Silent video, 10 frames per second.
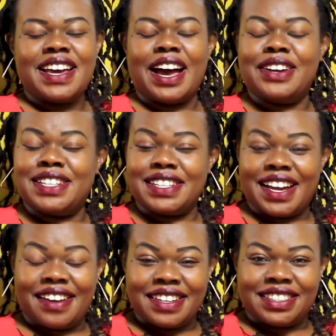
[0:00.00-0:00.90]
I would
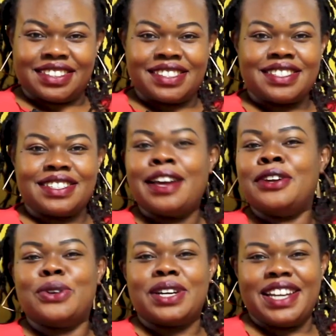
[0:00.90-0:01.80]
encourage us,
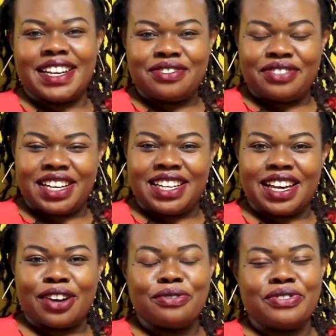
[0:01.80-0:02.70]
don't let
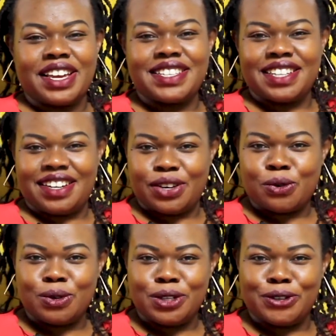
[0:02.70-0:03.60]
failure of yesterday
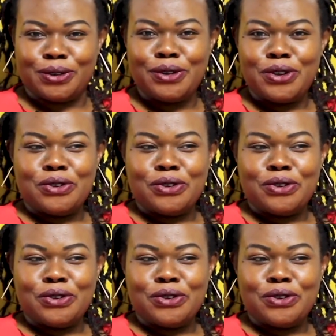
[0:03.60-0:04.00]
hold you